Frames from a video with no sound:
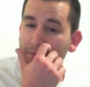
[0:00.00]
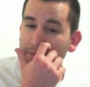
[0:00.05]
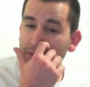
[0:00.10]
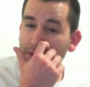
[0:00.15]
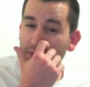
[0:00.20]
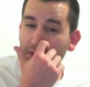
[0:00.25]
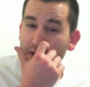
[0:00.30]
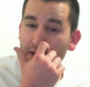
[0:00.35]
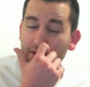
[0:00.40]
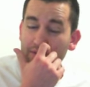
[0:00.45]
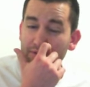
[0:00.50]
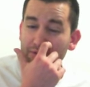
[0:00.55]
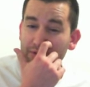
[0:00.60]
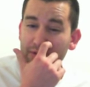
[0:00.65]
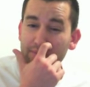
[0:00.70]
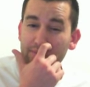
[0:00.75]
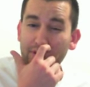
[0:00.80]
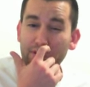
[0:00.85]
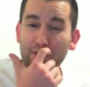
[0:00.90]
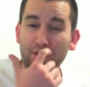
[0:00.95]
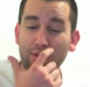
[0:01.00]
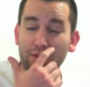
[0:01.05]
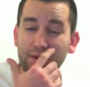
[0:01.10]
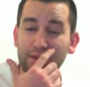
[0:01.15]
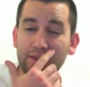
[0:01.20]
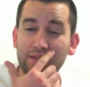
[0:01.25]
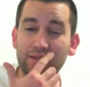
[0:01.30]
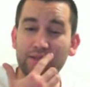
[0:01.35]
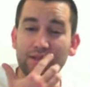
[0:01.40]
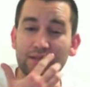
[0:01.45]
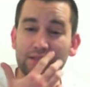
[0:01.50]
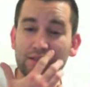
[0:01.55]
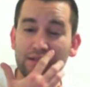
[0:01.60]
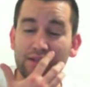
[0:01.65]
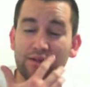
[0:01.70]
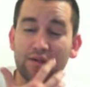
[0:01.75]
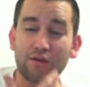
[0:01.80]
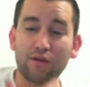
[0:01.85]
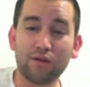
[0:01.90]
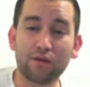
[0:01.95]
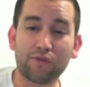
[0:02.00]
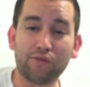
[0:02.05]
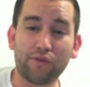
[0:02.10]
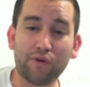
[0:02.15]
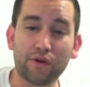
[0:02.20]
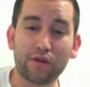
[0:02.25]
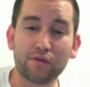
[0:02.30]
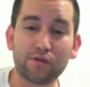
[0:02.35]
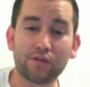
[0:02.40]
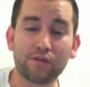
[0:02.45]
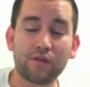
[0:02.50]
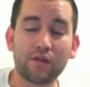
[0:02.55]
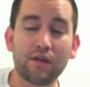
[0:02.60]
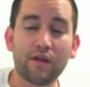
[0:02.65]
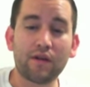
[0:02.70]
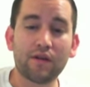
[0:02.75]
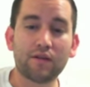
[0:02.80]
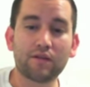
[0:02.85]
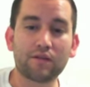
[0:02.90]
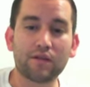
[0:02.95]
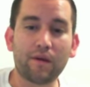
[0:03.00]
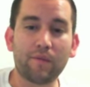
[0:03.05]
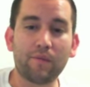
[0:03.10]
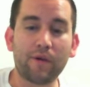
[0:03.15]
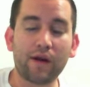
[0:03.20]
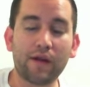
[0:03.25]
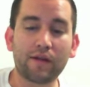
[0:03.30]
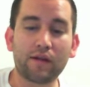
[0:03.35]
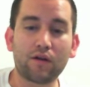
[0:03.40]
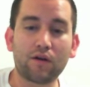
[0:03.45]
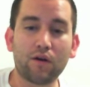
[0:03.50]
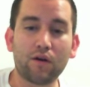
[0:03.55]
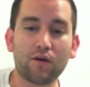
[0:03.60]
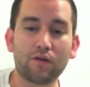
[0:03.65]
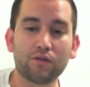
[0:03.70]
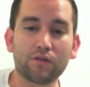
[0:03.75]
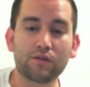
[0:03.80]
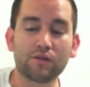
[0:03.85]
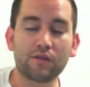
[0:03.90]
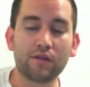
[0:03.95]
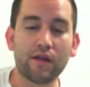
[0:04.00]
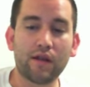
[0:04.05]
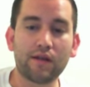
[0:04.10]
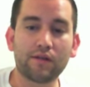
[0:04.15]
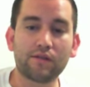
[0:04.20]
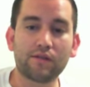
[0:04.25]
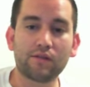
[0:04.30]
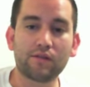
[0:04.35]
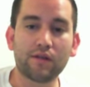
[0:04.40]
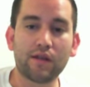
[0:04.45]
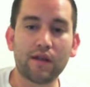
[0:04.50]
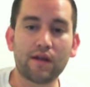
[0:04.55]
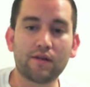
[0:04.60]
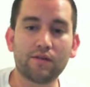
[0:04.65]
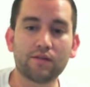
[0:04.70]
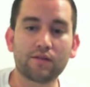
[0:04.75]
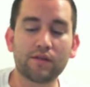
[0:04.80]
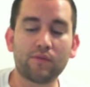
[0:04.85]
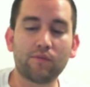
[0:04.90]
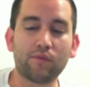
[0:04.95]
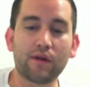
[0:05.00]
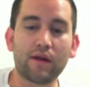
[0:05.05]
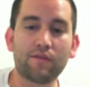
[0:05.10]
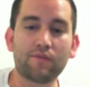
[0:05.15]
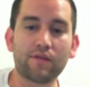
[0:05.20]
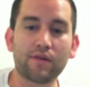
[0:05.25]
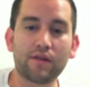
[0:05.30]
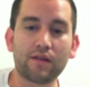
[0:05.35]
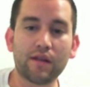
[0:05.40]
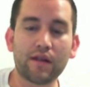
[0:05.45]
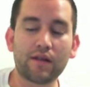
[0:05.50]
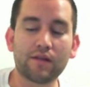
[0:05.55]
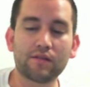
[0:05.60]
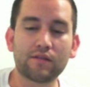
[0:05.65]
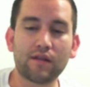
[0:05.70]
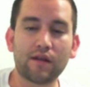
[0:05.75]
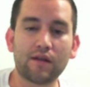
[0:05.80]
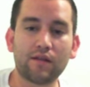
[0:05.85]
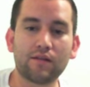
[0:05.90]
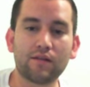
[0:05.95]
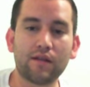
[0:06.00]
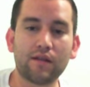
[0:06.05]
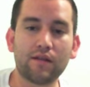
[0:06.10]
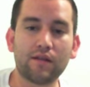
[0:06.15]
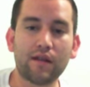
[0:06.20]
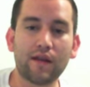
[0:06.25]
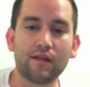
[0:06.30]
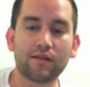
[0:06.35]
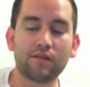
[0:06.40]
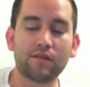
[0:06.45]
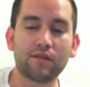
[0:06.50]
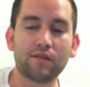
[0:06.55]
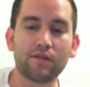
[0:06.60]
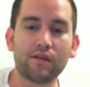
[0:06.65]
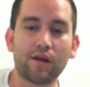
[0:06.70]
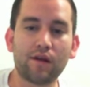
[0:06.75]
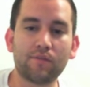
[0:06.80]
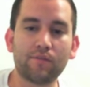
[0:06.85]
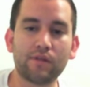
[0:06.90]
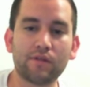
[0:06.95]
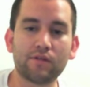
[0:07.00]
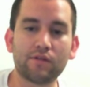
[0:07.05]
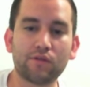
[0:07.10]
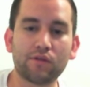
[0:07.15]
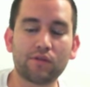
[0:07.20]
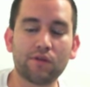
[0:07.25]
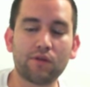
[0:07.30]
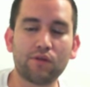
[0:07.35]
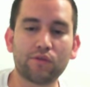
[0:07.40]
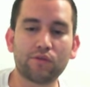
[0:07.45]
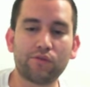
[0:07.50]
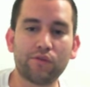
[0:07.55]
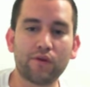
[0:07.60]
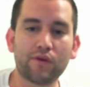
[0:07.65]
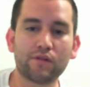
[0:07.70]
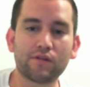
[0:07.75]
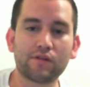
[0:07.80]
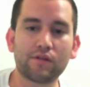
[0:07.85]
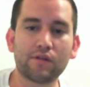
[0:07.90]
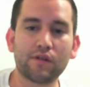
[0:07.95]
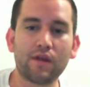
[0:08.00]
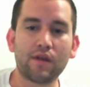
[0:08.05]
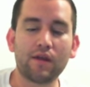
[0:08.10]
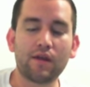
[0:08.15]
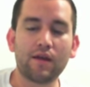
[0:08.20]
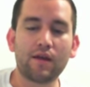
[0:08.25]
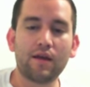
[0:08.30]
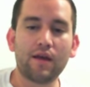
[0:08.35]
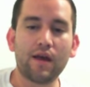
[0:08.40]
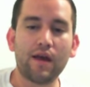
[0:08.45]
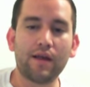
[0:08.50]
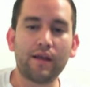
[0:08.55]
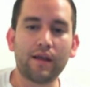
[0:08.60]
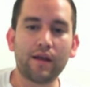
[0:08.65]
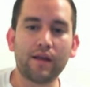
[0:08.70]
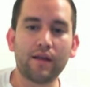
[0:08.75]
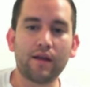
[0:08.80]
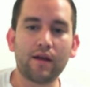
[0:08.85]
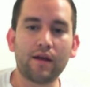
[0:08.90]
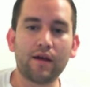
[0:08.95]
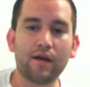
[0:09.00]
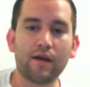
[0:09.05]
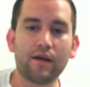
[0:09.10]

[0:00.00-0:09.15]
you want to flip the coin to see who goes first. Somebody calls heads or tails, and whatever it lands on, then that determines who goes first. And then